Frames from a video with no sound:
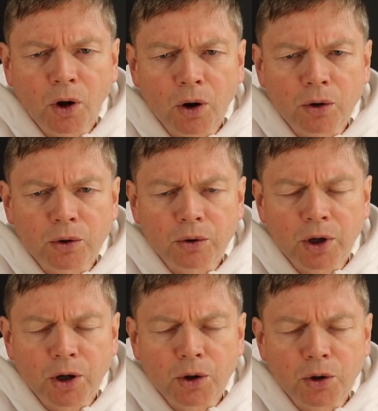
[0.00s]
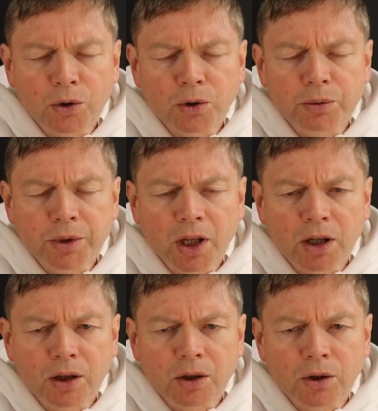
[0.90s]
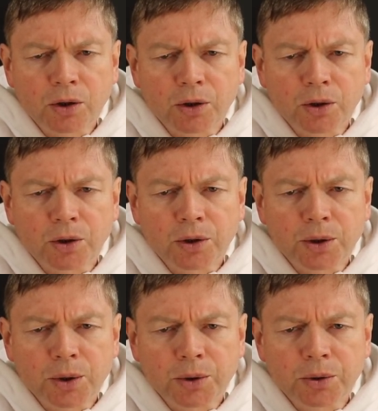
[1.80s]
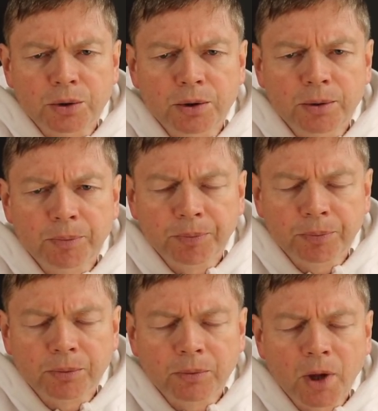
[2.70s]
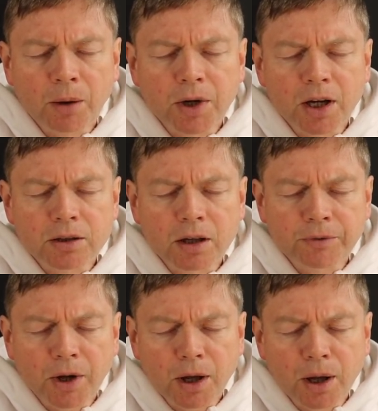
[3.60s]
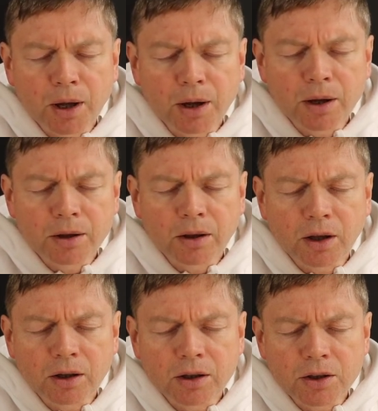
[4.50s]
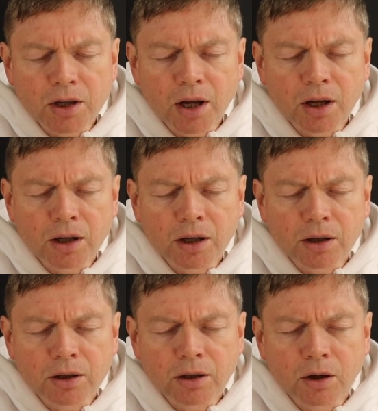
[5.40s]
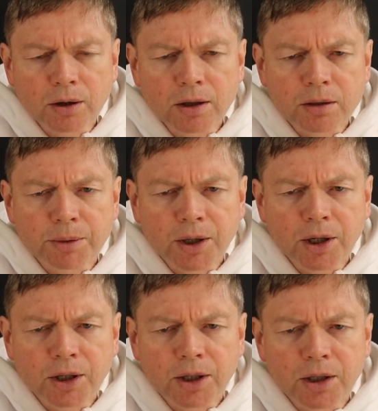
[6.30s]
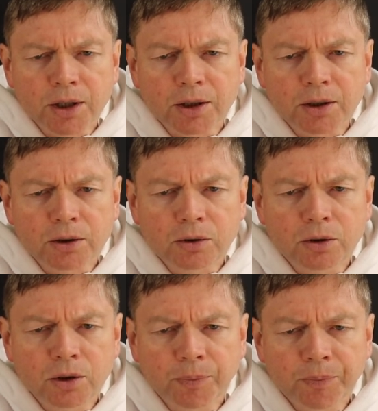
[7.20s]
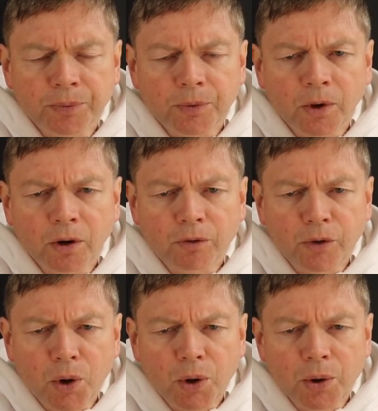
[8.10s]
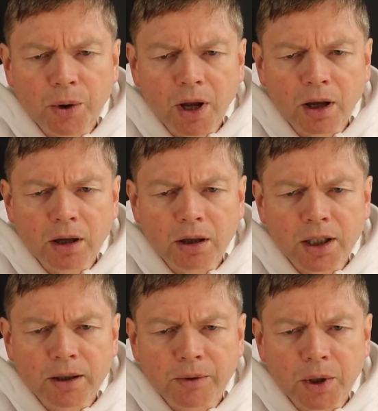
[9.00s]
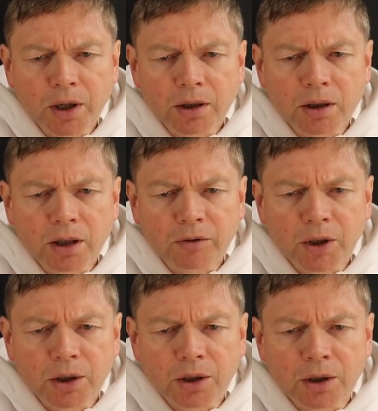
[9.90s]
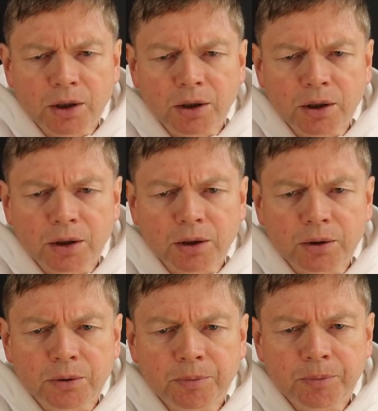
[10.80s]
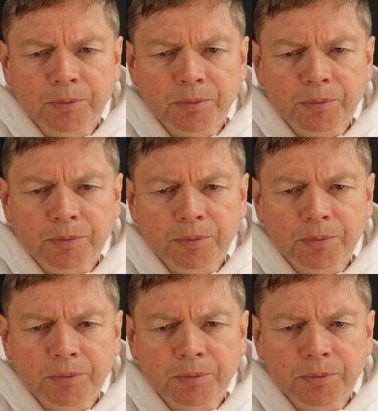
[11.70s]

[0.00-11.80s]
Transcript: all who hope in the Lord. Praise the Father, the Son, and Holy Spirit, forever and ever.